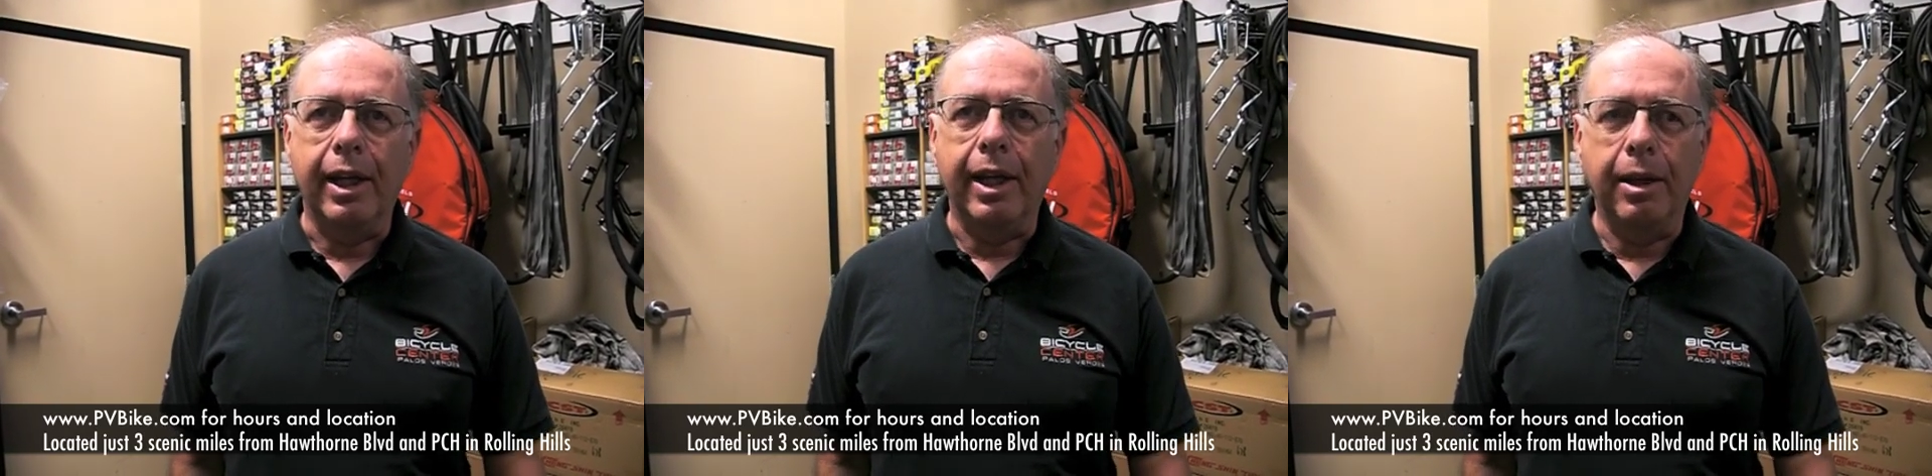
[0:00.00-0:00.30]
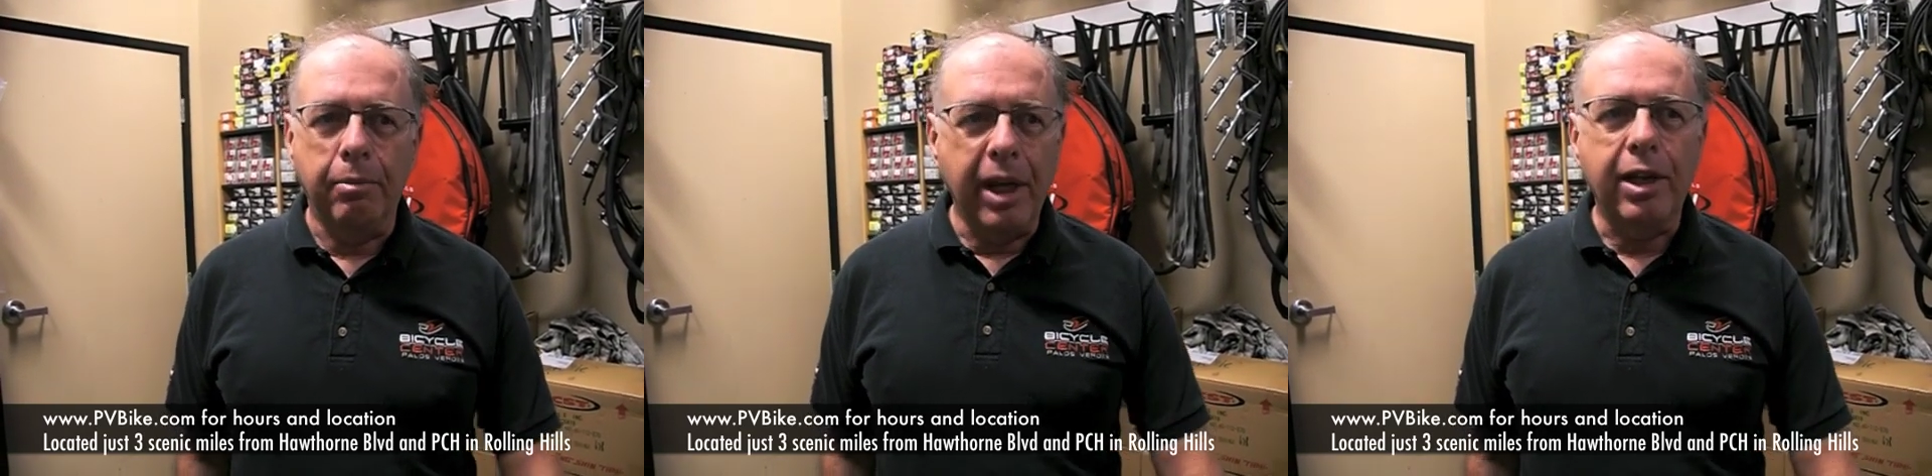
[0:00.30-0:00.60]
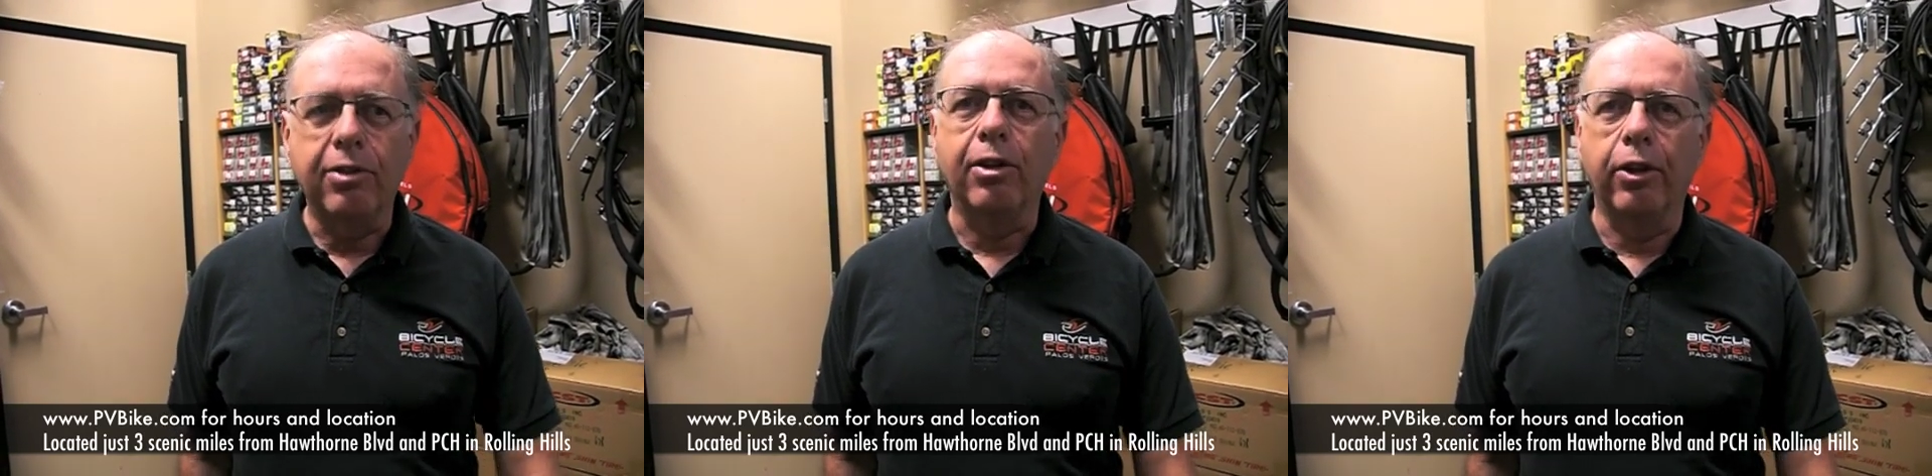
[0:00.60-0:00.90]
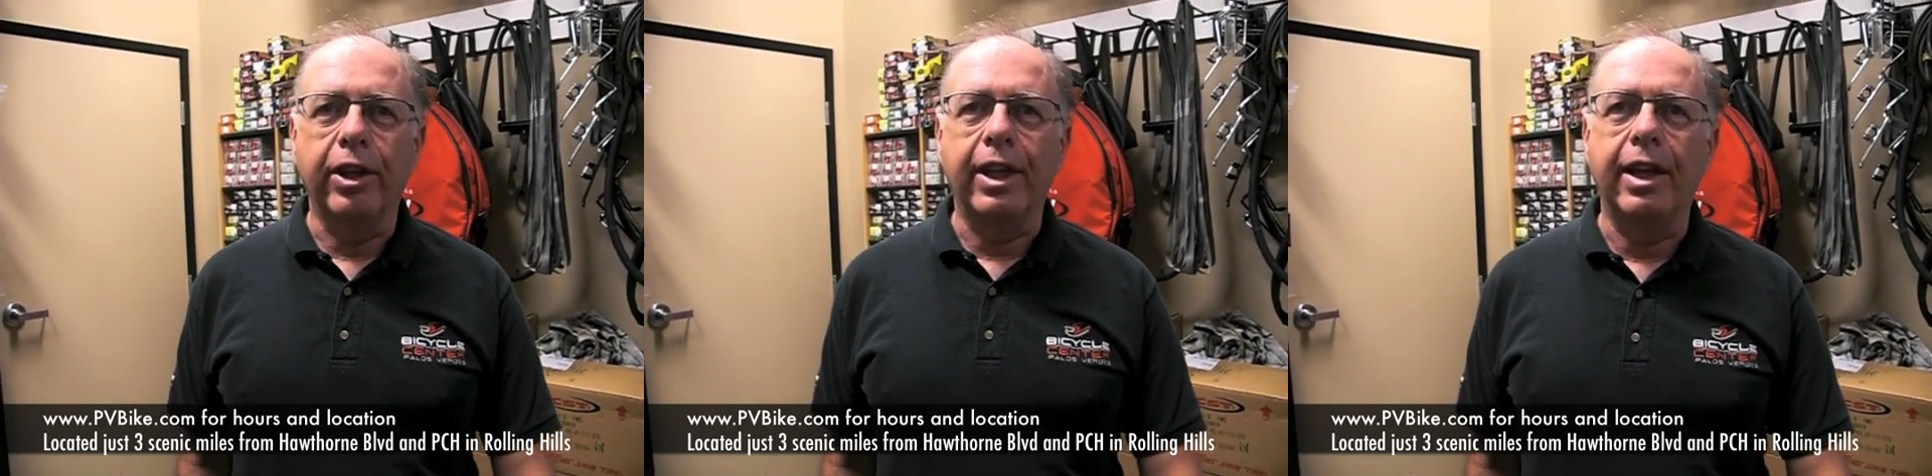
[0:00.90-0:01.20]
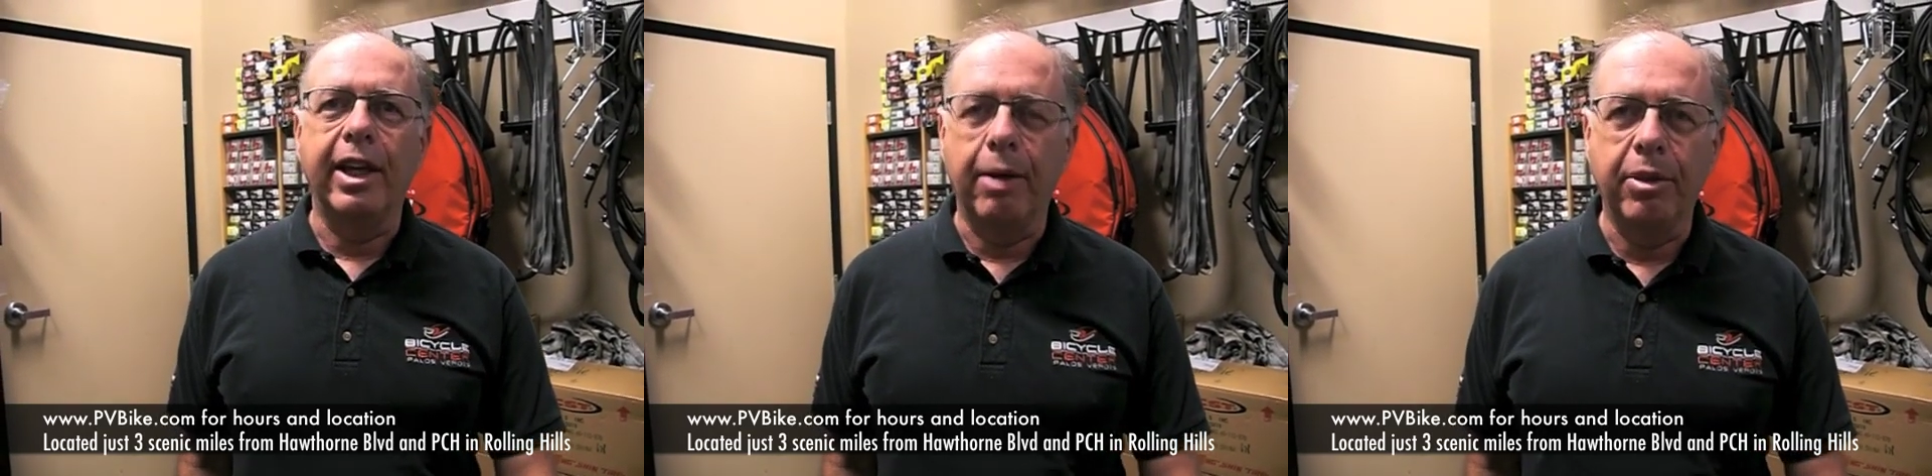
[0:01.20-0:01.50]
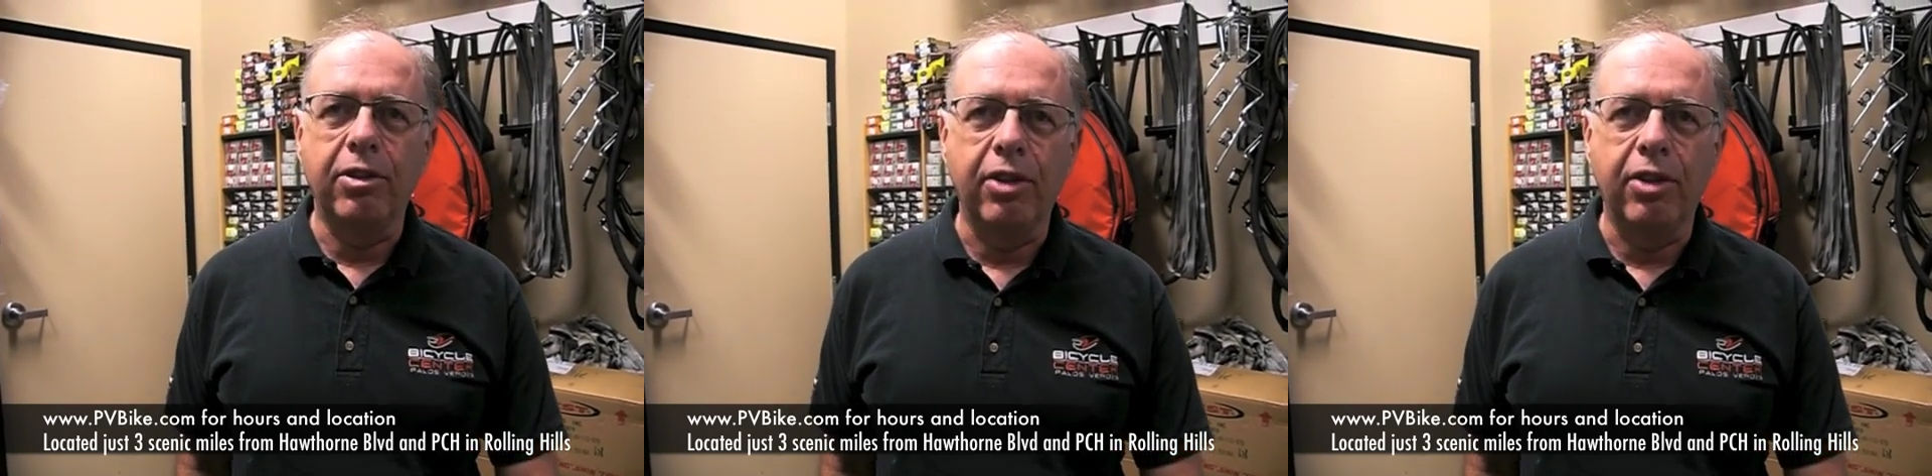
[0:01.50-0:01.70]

and make it so that that damage